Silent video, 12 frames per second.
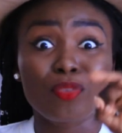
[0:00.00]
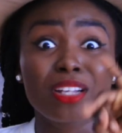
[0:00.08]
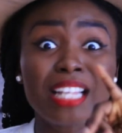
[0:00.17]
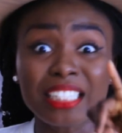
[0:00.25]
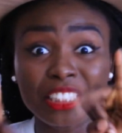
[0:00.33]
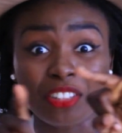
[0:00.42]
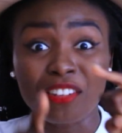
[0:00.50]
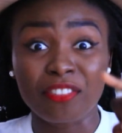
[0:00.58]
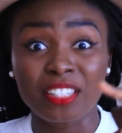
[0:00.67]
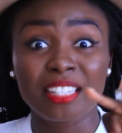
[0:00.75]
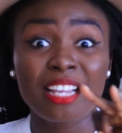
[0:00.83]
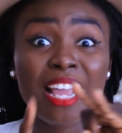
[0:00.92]
less
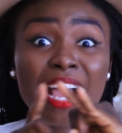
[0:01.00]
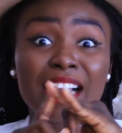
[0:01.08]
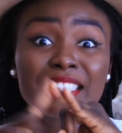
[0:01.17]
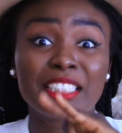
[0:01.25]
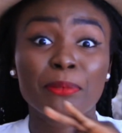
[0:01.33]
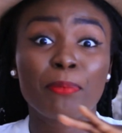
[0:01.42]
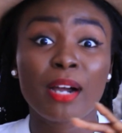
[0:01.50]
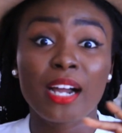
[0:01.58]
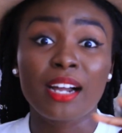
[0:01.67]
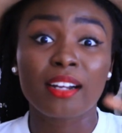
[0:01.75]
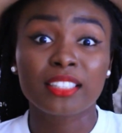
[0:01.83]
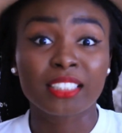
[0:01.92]
traffic and
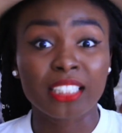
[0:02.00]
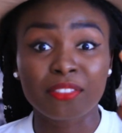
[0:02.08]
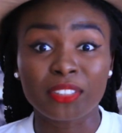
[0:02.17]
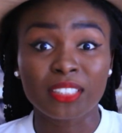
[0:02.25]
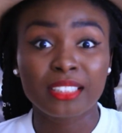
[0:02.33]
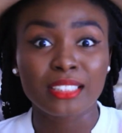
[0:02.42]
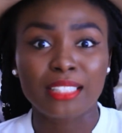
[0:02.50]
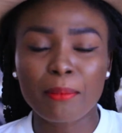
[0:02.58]
cheaper service.